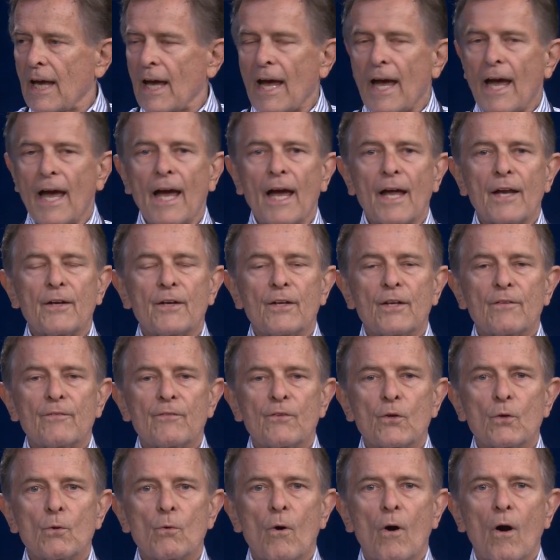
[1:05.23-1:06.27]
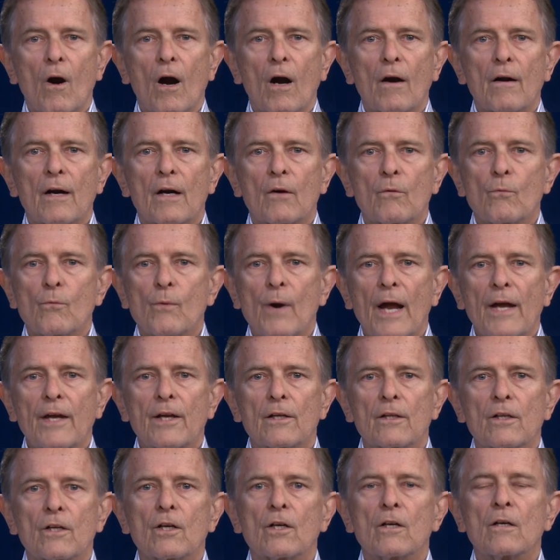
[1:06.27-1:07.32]
And if you are a
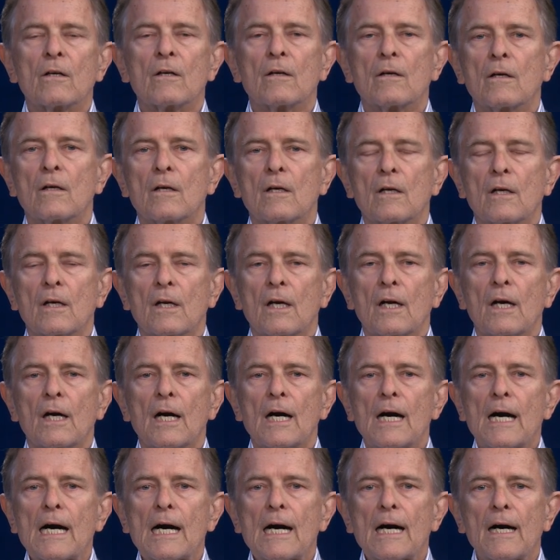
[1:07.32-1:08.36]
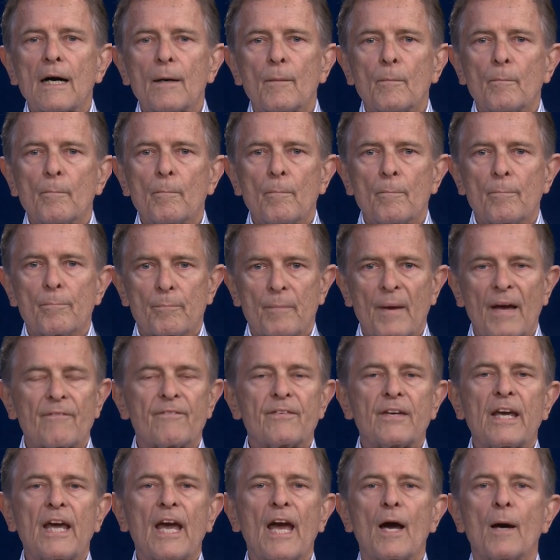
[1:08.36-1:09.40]
regular uh,
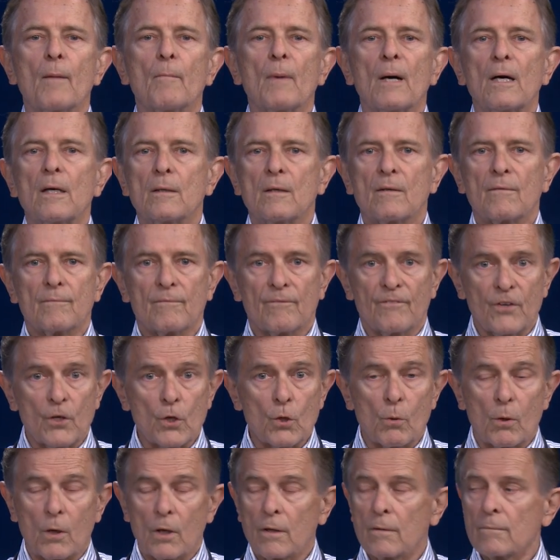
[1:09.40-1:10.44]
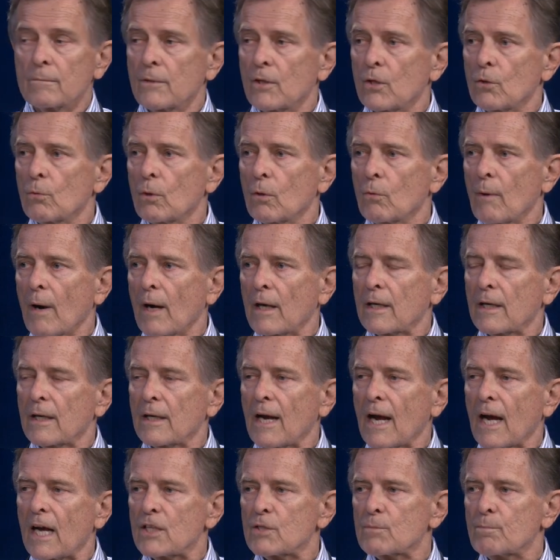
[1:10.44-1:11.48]
BevCam viewer, you will
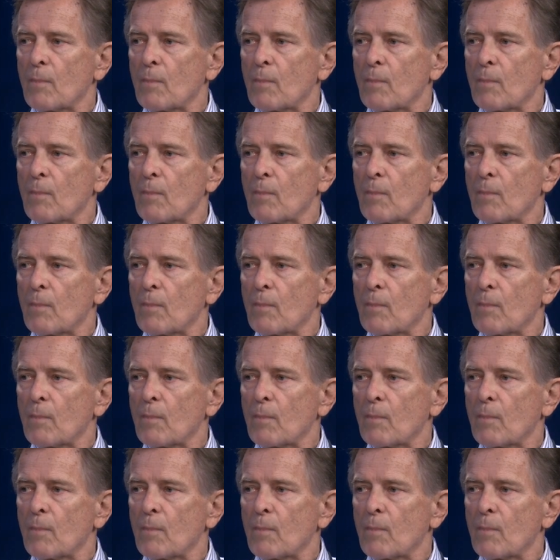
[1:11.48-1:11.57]
recognize